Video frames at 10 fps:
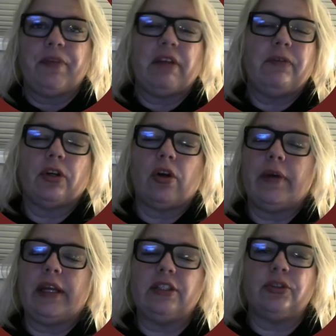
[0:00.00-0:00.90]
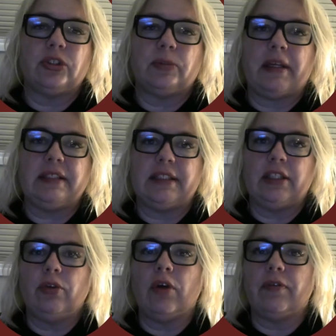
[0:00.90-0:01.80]
If you're going into a space that
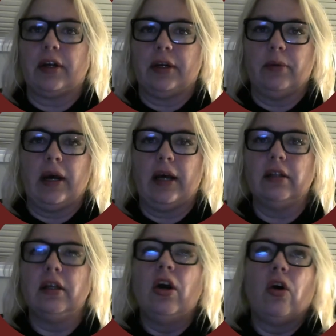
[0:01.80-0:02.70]
you know very well,